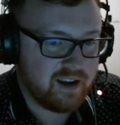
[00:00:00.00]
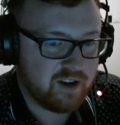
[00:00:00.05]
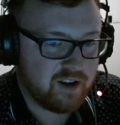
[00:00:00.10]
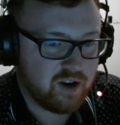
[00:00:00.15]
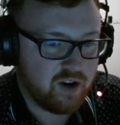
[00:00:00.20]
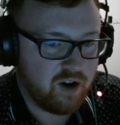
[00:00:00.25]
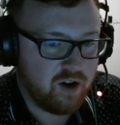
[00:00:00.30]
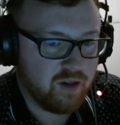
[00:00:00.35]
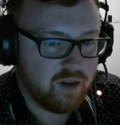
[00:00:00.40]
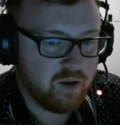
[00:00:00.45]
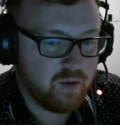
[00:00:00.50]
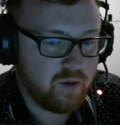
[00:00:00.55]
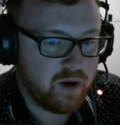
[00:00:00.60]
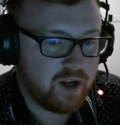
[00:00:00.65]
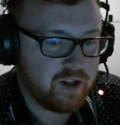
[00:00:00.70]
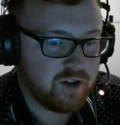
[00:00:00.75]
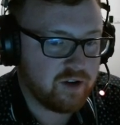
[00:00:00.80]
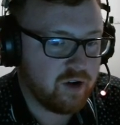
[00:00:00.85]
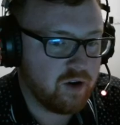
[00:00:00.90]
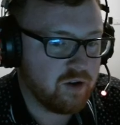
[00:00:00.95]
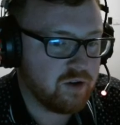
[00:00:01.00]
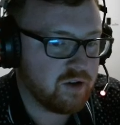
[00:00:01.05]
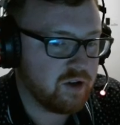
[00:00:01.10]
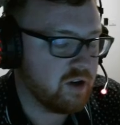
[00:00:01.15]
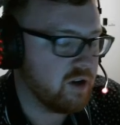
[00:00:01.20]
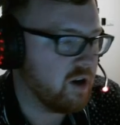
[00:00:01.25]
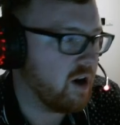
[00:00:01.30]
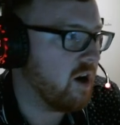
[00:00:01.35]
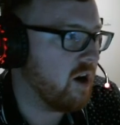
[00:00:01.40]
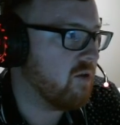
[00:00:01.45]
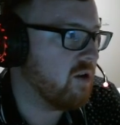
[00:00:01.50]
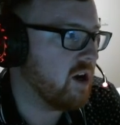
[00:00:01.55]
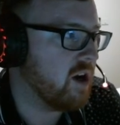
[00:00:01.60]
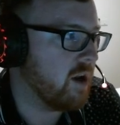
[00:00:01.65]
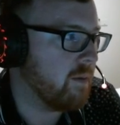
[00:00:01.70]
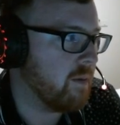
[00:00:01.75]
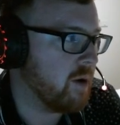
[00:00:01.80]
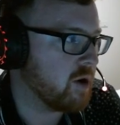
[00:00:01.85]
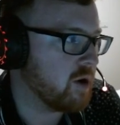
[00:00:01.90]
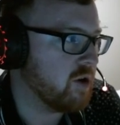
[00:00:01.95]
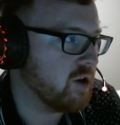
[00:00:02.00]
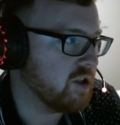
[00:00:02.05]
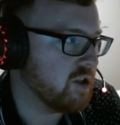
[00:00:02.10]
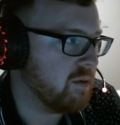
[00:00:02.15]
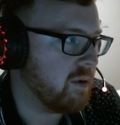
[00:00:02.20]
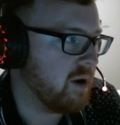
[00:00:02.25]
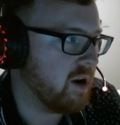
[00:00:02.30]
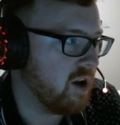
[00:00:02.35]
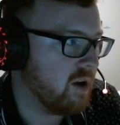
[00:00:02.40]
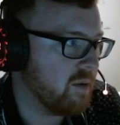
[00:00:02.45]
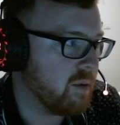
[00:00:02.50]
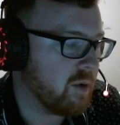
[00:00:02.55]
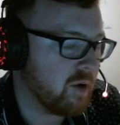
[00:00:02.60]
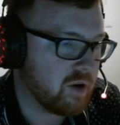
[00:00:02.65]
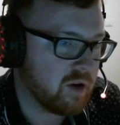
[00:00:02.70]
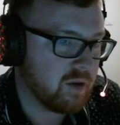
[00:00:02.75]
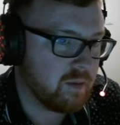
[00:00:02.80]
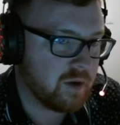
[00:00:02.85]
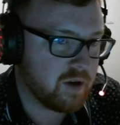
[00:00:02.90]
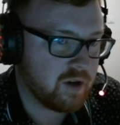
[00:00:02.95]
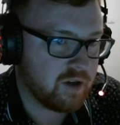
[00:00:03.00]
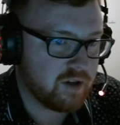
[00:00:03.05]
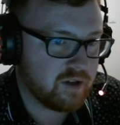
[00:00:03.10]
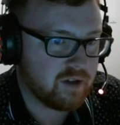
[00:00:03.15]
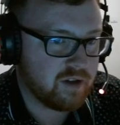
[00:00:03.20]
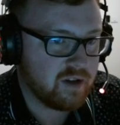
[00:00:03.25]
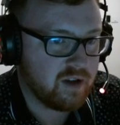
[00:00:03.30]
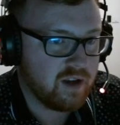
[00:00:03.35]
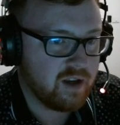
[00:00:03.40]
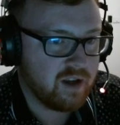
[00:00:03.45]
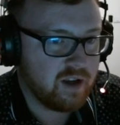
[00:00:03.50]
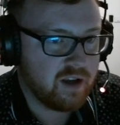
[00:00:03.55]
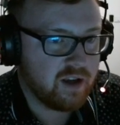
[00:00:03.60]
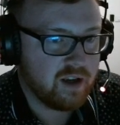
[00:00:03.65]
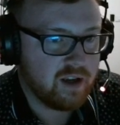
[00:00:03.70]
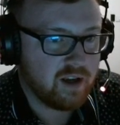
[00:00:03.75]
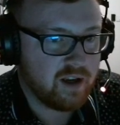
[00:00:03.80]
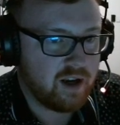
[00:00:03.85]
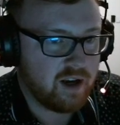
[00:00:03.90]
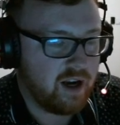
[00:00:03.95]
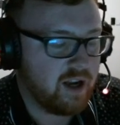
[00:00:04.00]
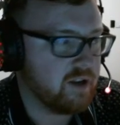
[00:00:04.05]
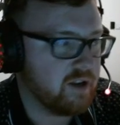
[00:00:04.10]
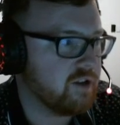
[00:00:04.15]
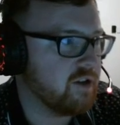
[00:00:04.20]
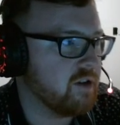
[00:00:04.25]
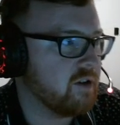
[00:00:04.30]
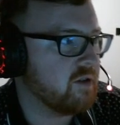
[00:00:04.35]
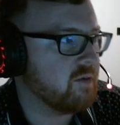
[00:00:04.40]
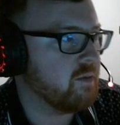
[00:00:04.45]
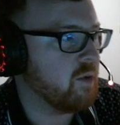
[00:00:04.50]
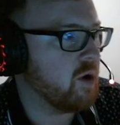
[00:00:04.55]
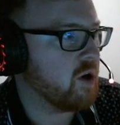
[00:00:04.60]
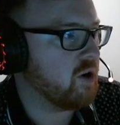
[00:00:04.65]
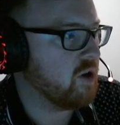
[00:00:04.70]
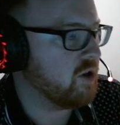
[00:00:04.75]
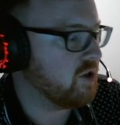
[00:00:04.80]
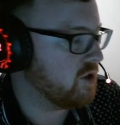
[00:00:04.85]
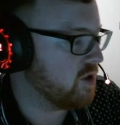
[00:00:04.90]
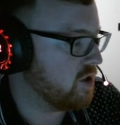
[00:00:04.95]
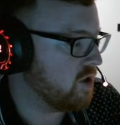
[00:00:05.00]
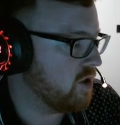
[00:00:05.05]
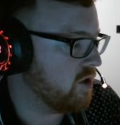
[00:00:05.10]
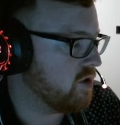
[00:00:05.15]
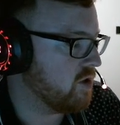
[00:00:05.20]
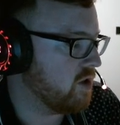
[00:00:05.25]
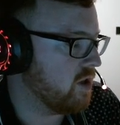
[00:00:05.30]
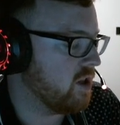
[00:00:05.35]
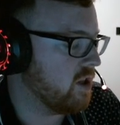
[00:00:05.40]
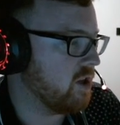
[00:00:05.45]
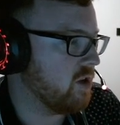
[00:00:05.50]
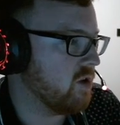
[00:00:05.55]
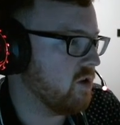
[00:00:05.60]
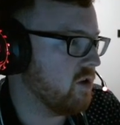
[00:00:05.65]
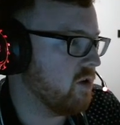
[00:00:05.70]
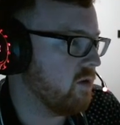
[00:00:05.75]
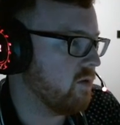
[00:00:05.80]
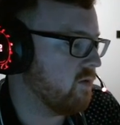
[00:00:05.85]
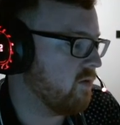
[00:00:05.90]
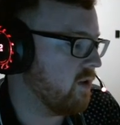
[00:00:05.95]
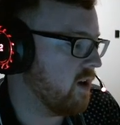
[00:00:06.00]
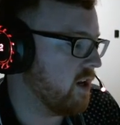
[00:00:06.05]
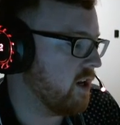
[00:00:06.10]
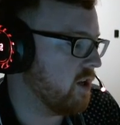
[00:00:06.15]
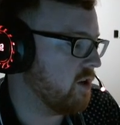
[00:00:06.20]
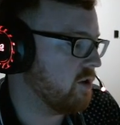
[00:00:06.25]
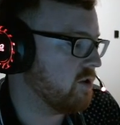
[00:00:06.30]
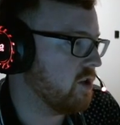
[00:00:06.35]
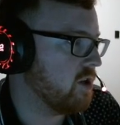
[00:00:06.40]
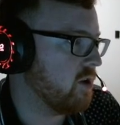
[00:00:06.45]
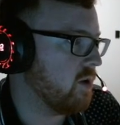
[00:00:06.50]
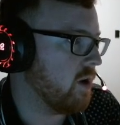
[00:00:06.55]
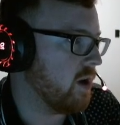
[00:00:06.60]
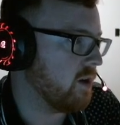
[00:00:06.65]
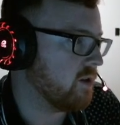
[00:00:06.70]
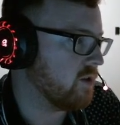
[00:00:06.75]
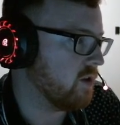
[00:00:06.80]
on the way to go to, I really like microdosing to play live poker because, and microdosing to do something that you're fairly used to doing, so